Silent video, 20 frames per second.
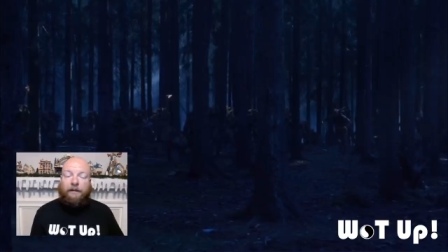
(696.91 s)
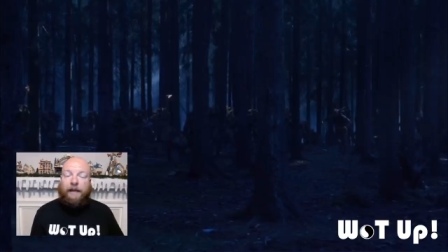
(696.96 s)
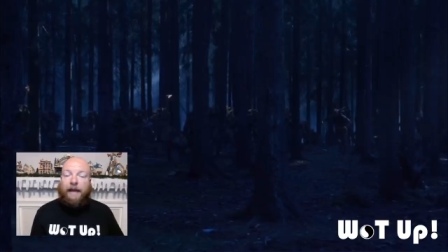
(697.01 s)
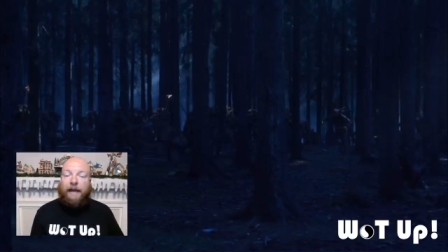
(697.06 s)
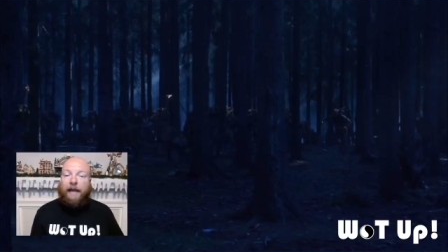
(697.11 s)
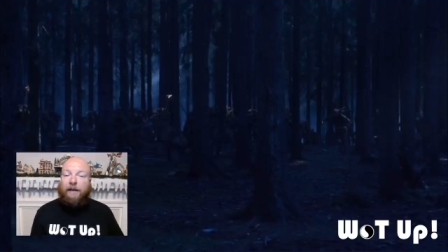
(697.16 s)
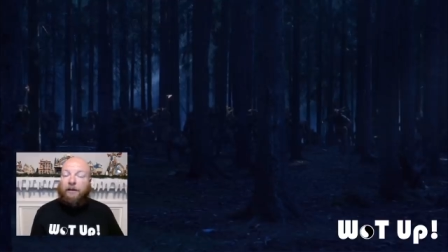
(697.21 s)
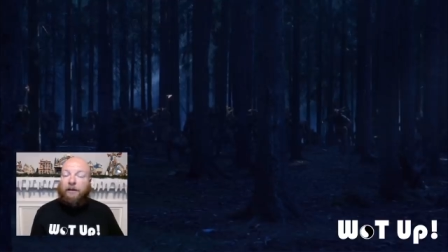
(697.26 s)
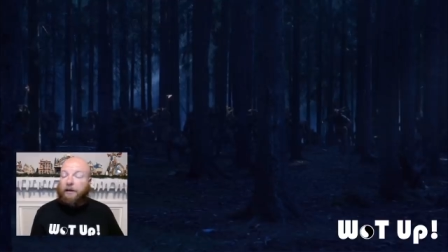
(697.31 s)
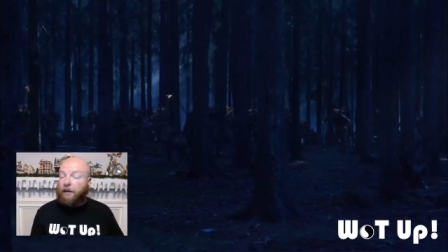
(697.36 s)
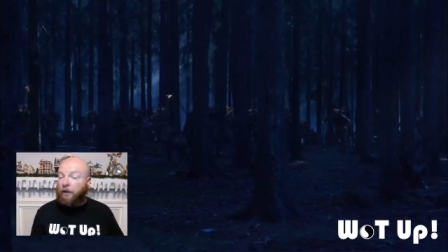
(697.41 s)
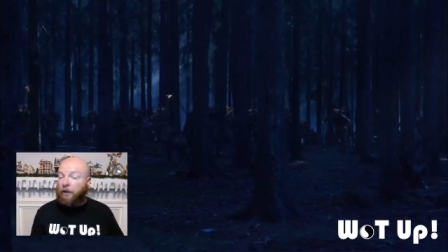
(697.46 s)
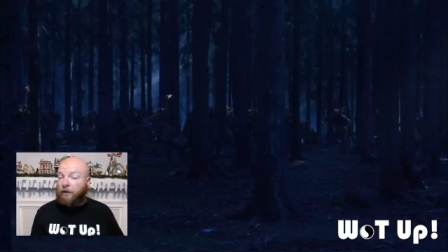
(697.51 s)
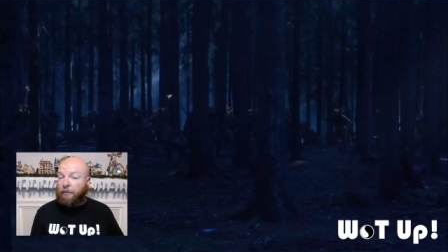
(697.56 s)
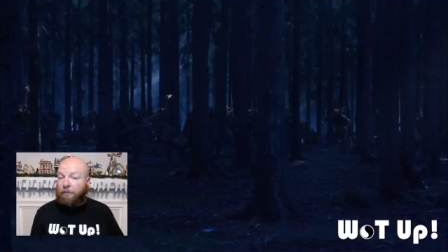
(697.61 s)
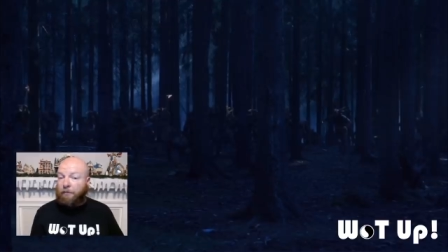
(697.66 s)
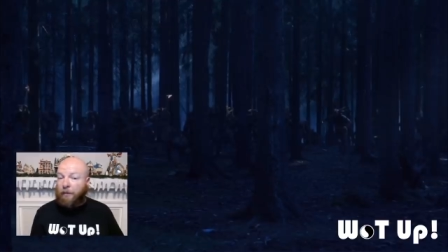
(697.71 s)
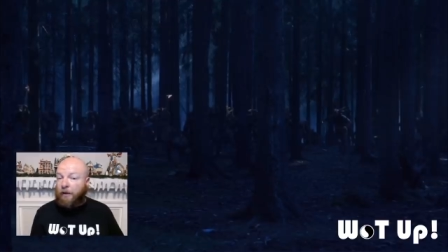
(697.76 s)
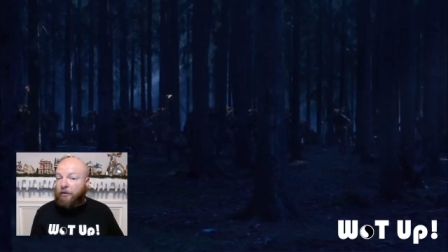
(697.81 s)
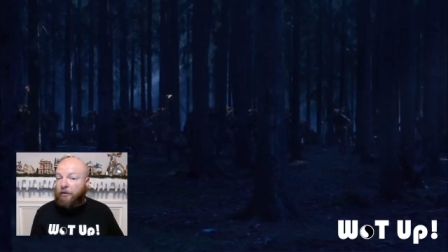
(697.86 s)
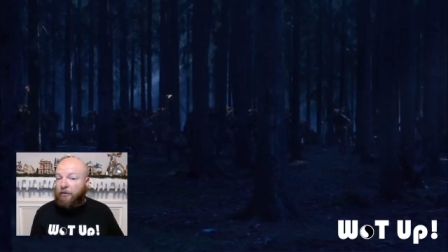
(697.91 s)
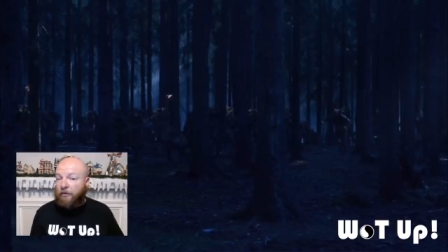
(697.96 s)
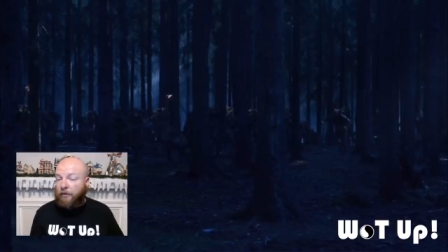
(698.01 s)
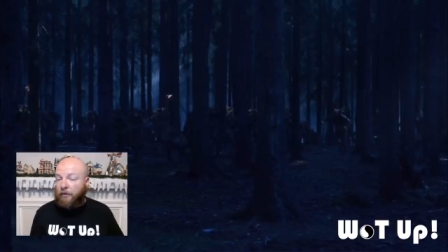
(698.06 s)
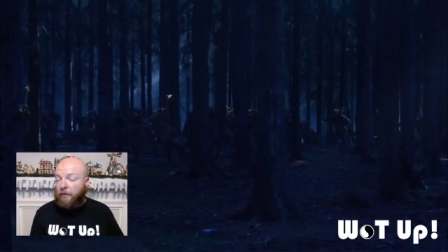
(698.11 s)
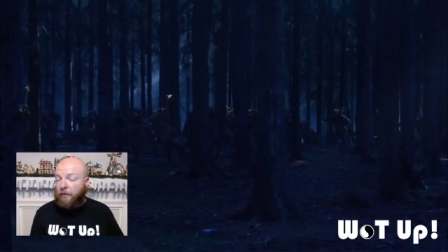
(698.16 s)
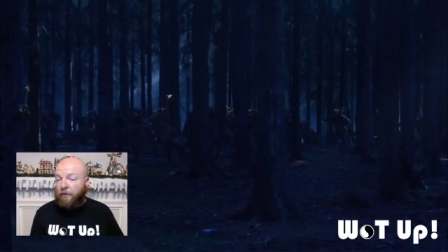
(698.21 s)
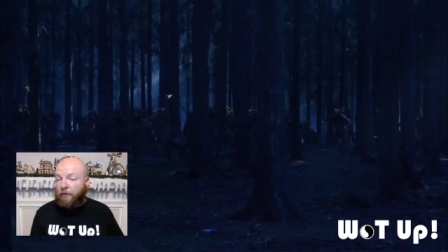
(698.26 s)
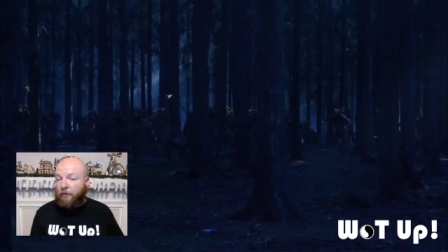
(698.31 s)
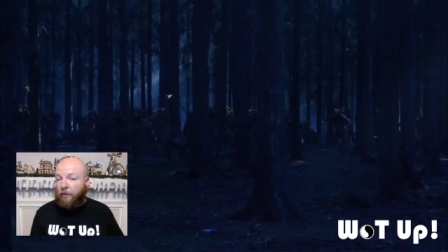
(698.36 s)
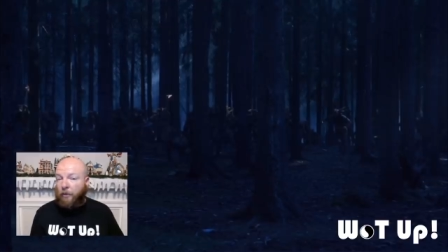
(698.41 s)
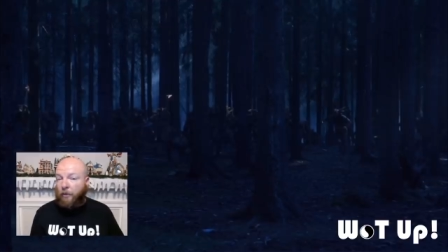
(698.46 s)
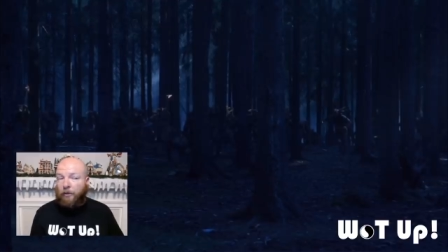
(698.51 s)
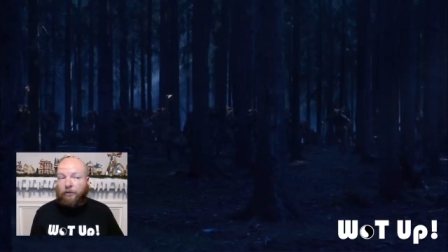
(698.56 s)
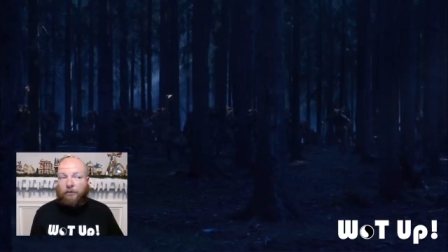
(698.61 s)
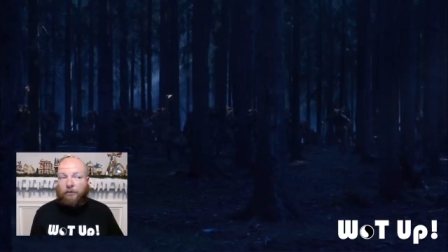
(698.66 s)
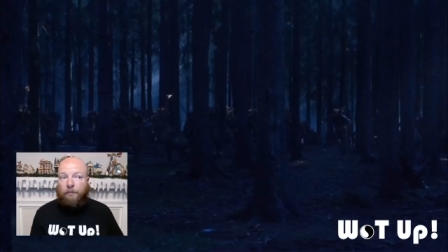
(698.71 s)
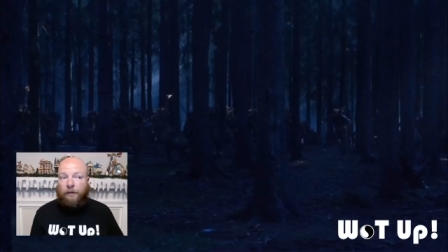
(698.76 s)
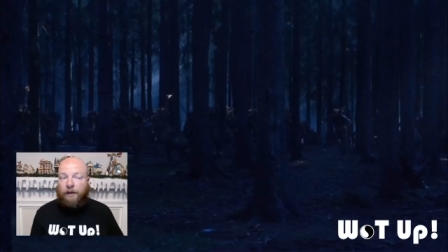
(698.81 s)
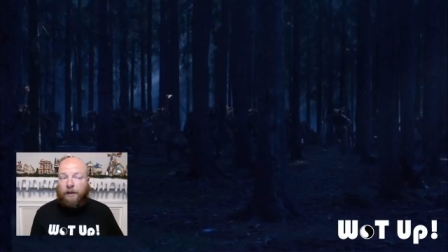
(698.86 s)
Lan killed a bunch of them, of
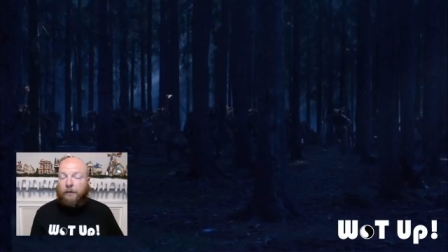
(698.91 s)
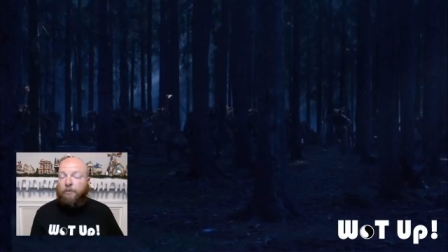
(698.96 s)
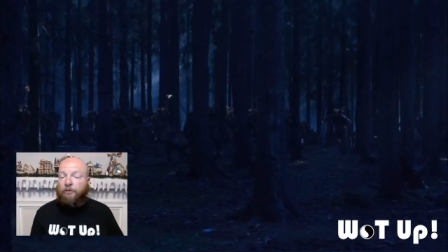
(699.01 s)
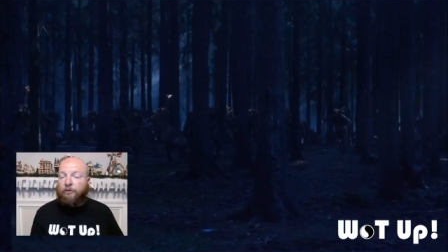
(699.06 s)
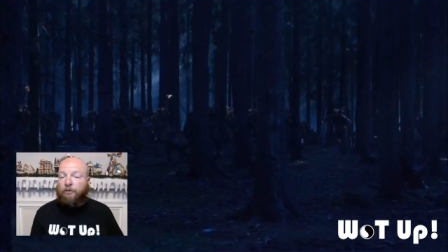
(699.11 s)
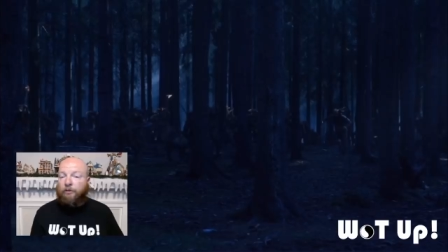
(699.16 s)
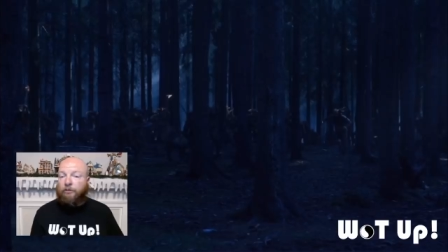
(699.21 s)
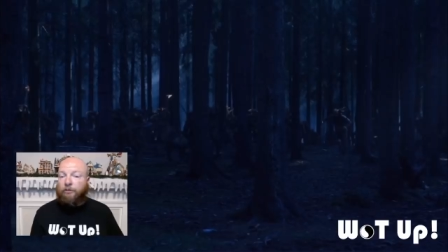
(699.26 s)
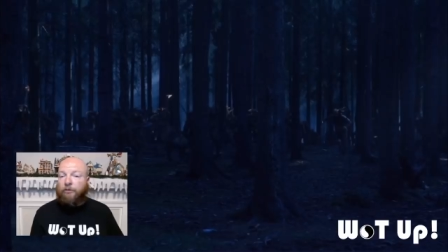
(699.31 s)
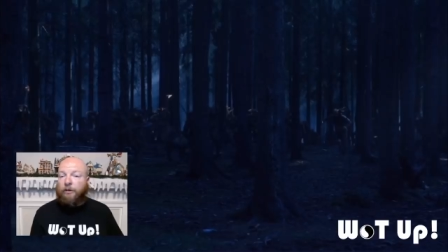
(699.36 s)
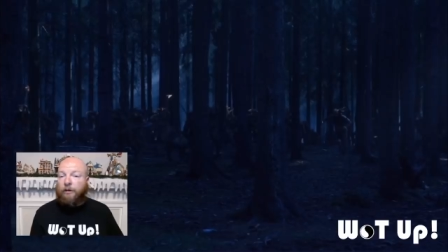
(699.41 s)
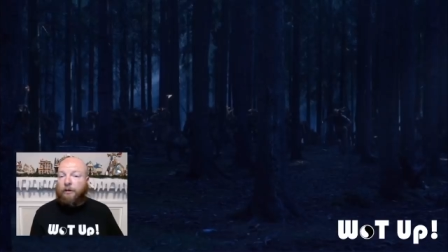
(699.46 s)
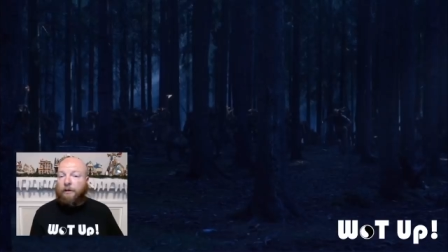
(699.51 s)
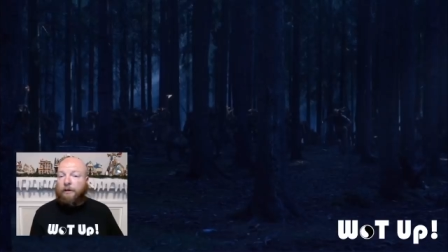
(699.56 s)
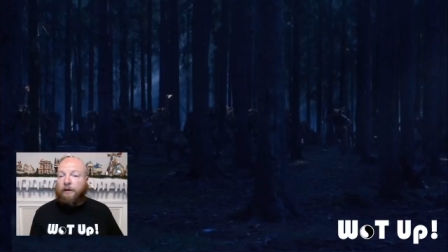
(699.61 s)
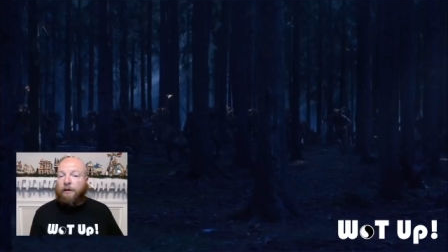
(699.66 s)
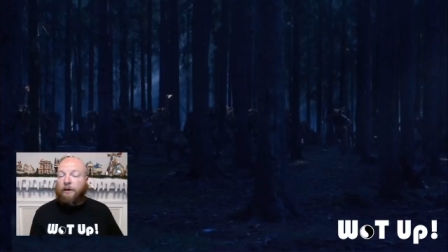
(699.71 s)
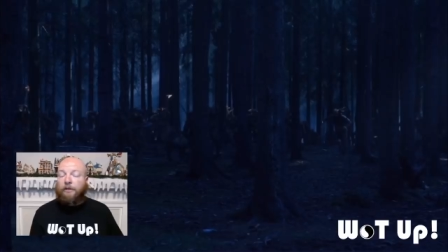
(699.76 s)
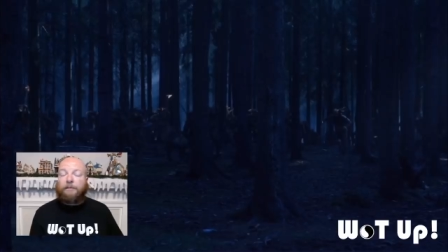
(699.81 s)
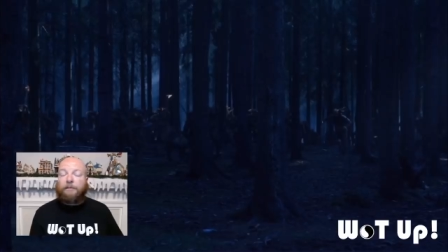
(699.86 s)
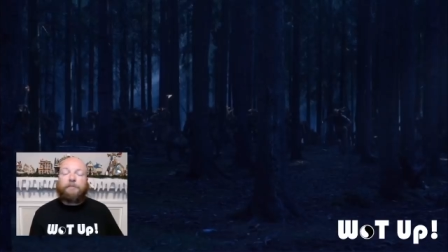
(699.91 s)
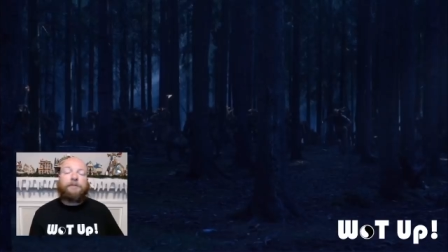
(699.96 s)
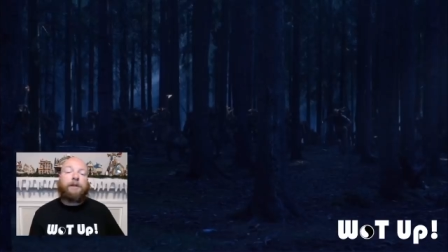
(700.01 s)
course, but he was still struggling to kill them.